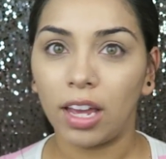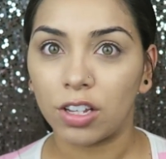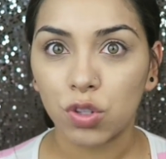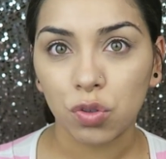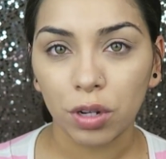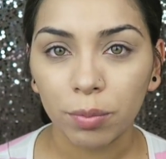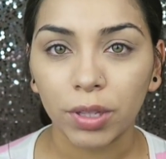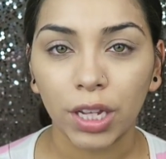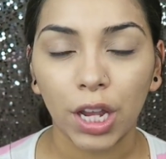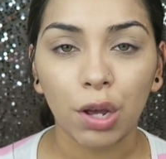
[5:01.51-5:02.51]

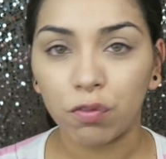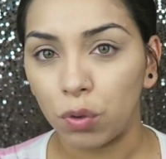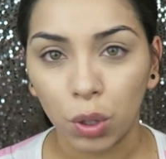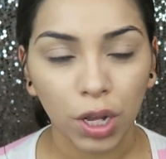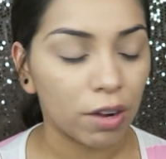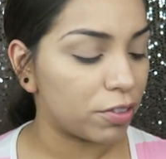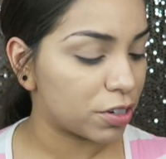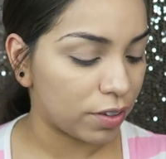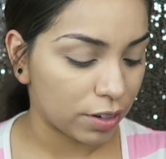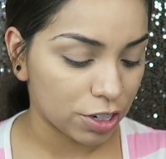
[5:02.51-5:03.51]
extremely full
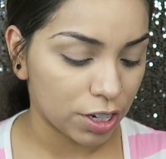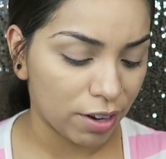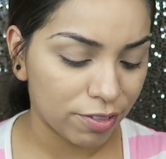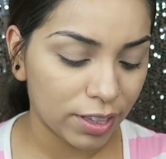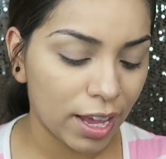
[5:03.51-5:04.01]
coverage foundation I feel